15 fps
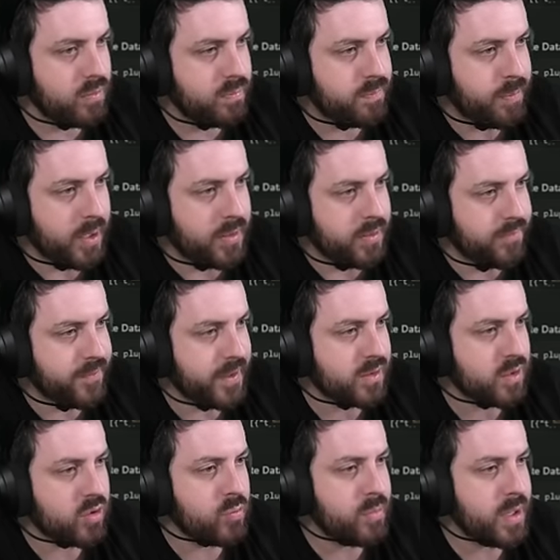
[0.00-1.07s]
But the
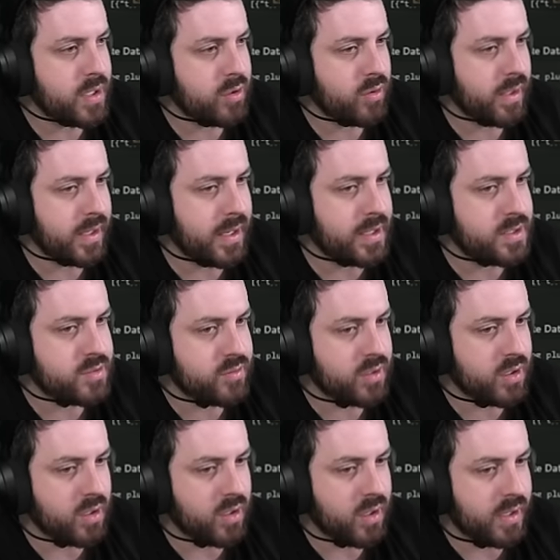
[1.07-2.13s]
fact that you're manually
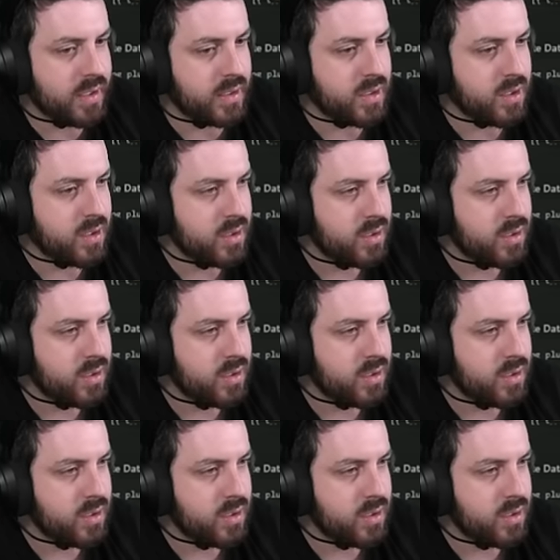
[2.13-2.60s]
entering it, like,